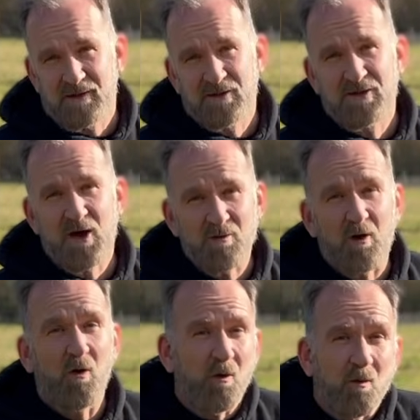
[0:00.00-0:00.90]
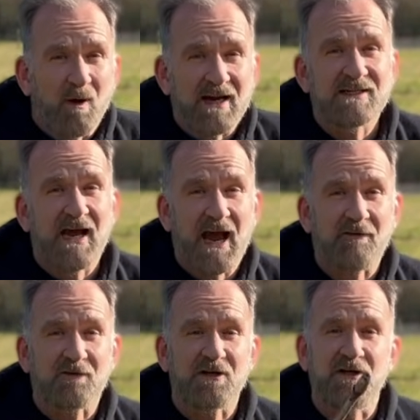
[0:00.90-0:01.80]
You don't always
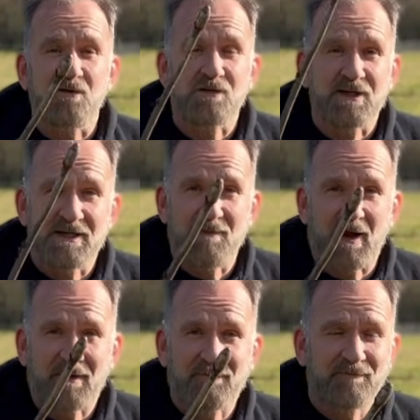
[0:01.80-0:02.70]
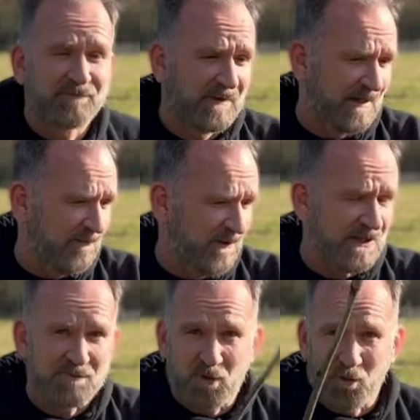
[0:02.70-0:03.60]
have to use a dibber with
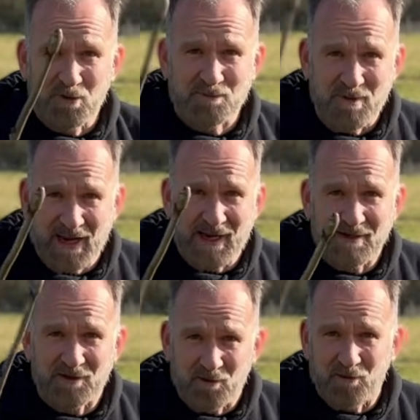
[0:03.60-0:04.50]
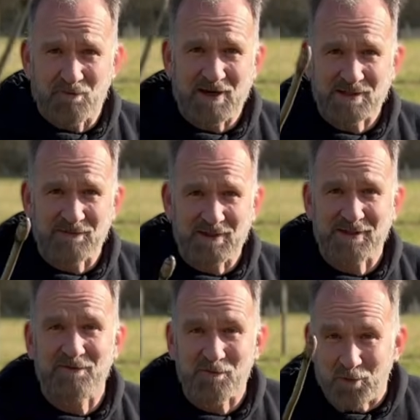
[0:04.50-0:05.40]
its bulbous bell end and all the rest of it.
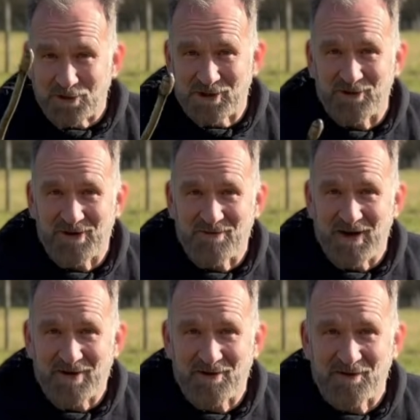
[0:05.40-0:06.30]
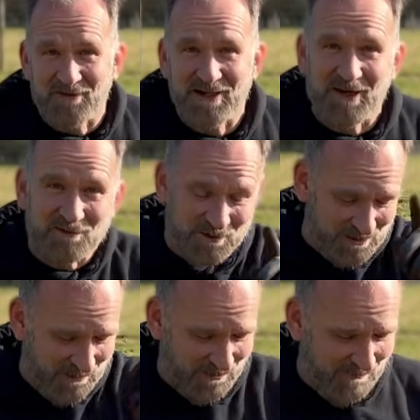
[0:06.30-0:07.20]
If you've watched all of our other videos, you'll
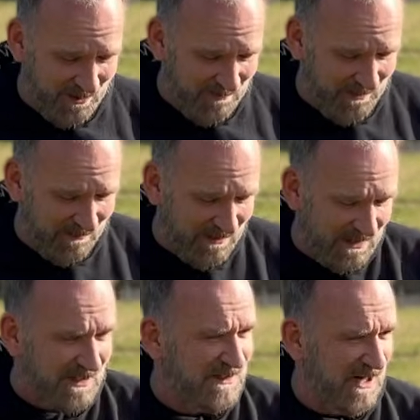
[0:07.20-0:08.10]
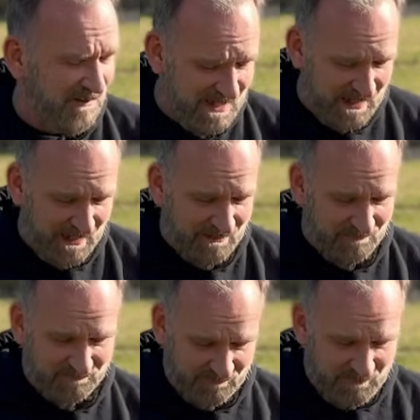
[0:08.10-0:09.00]
know what I'm on about. So here,
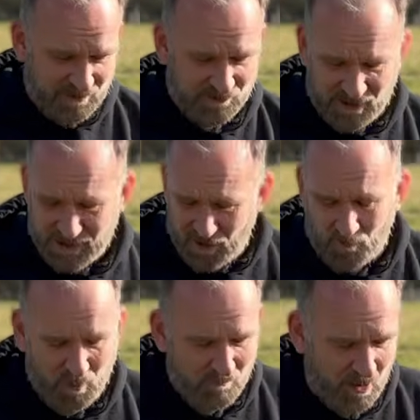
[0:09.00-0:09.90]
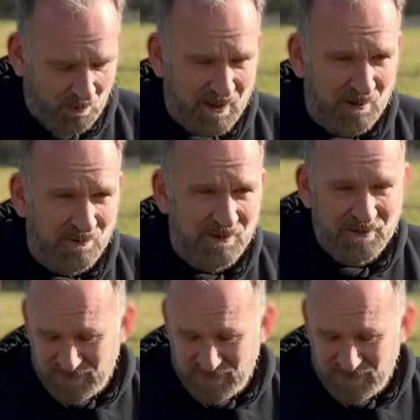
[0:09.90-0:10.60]
we've literally got one molehill.